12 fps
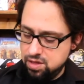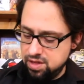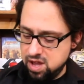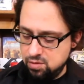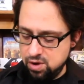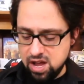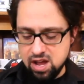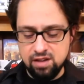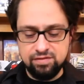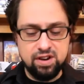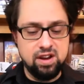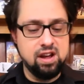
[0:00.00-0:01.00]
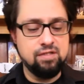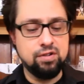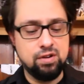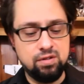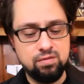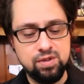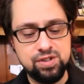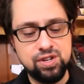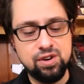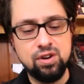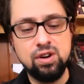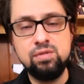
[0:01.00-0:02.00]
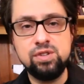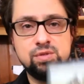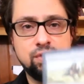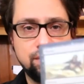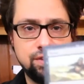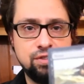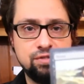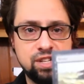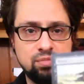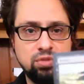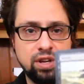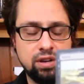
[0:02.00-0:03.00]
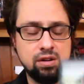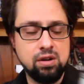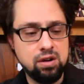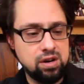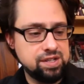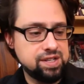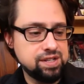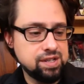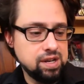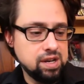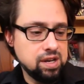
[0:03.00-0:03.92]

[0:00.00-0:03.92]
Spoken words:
Then we have Never Return. It's one of the new split cards.